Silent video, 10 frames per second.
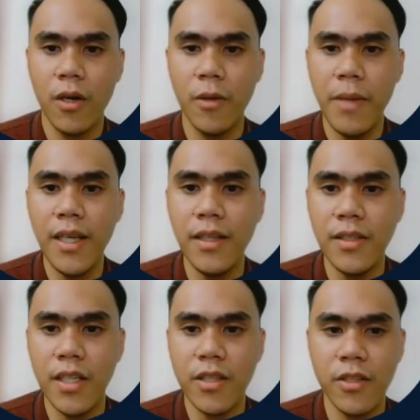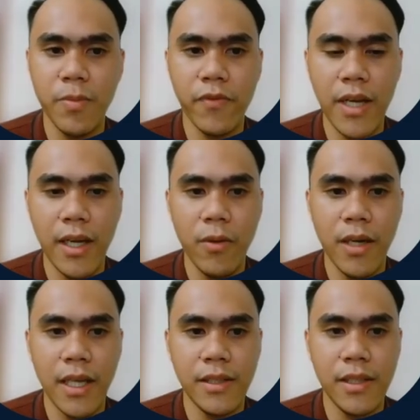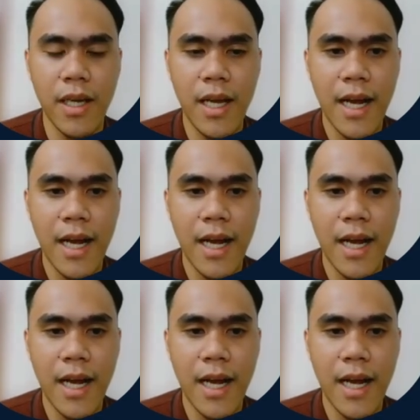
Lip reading: or making decisions before anyone has